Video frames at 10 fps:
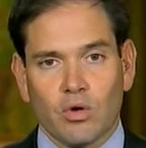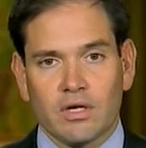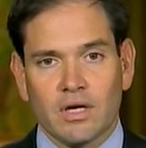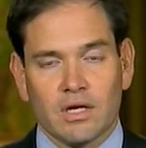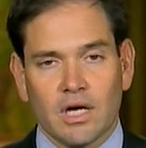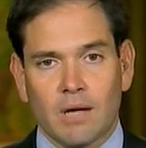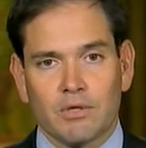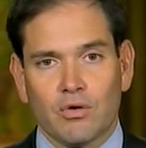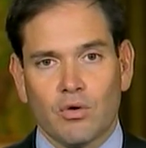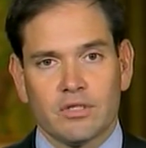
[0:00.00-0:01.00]
working on
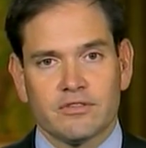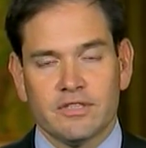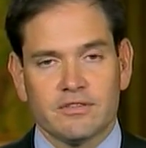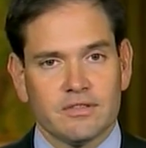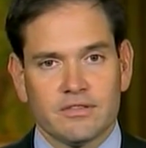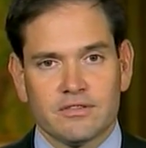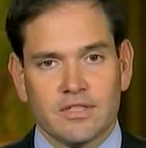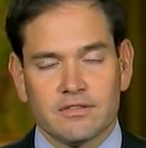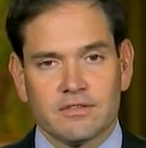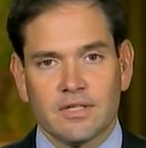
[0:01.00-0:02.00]
Common Core to cease and
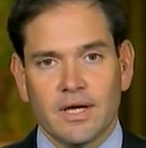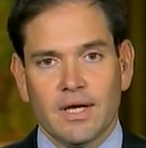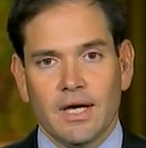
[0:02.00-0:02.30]
desist.